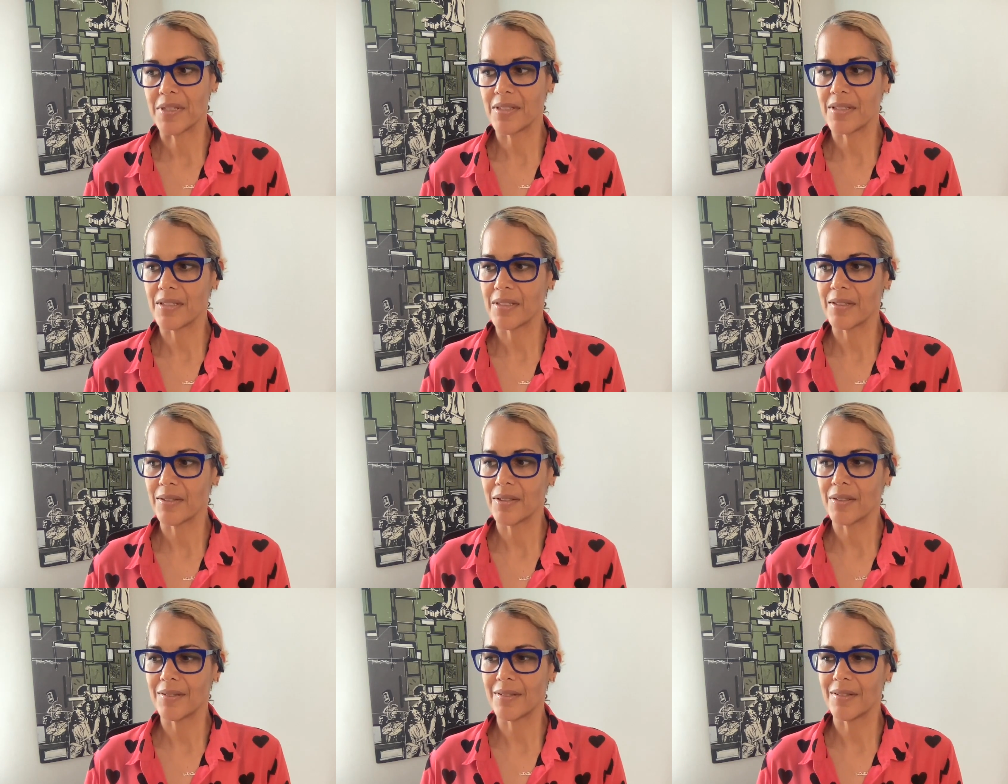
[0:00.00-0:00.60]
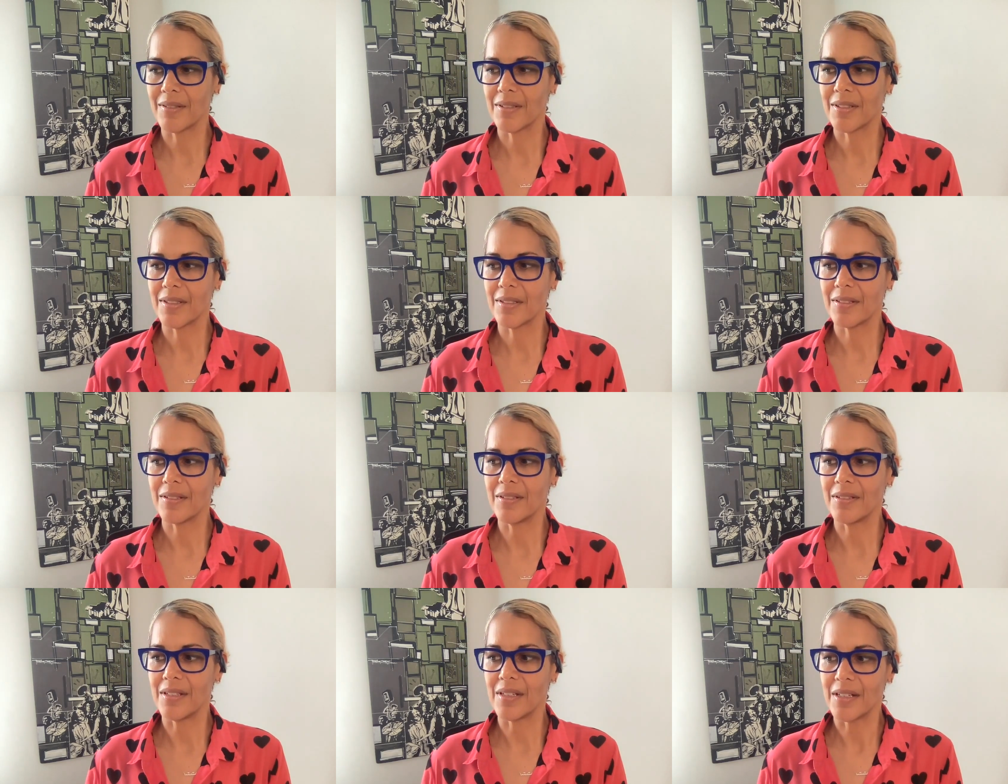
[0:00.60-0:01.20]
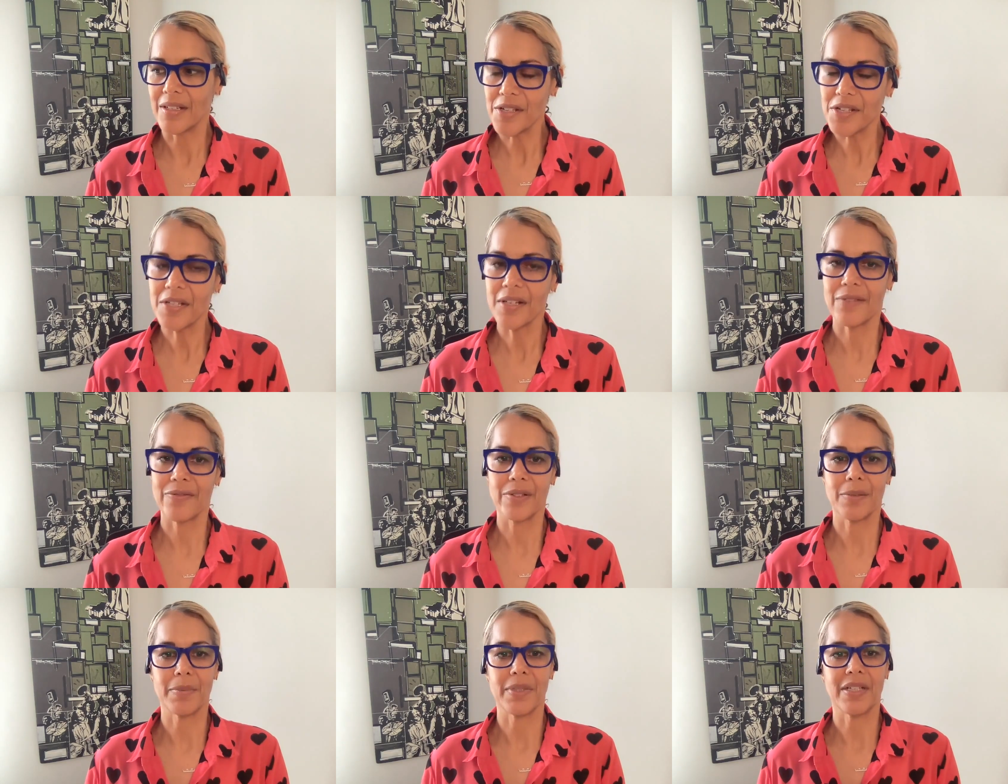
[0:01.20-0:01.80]
But just to
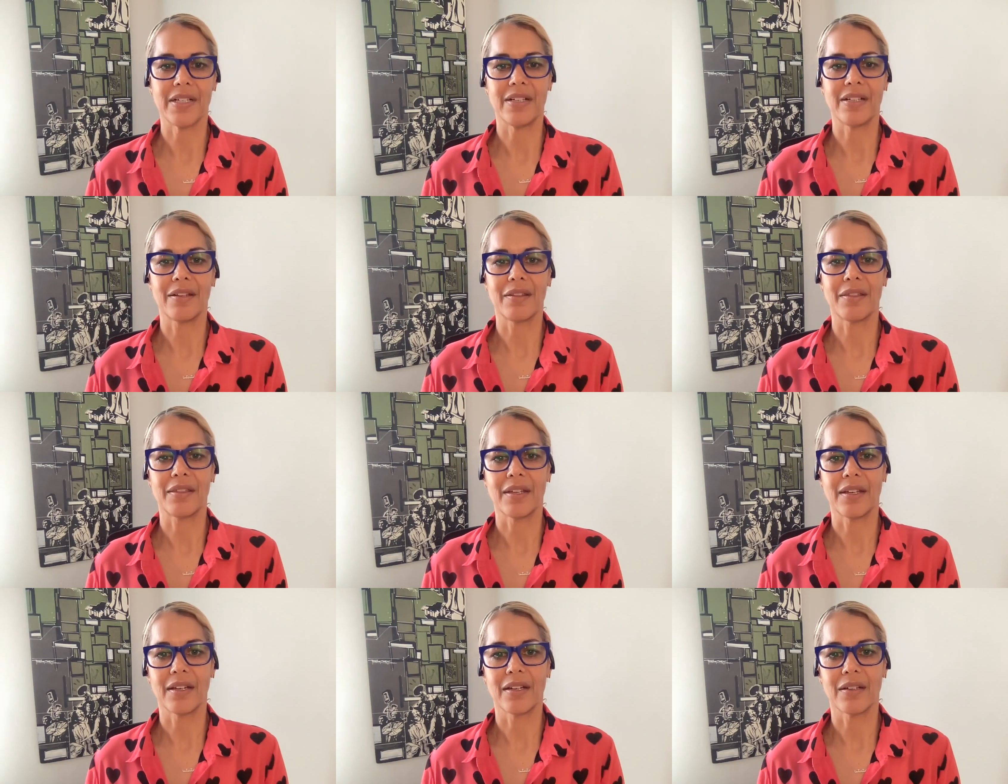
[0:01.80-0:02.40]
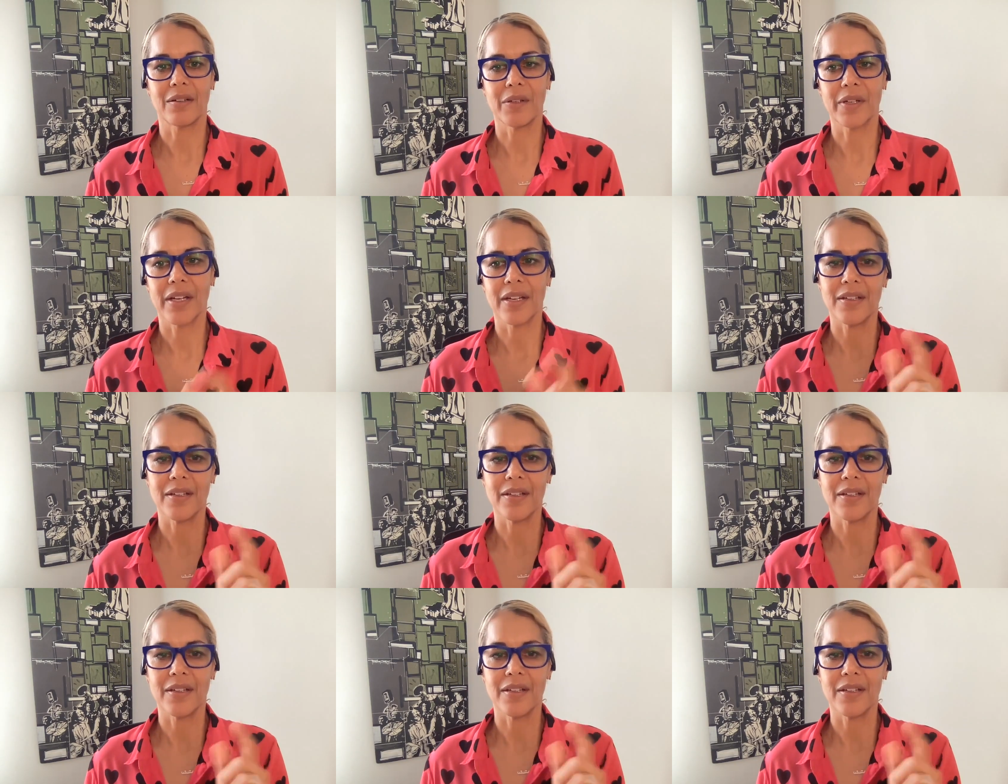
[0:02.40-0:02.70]
nudge everybody to think,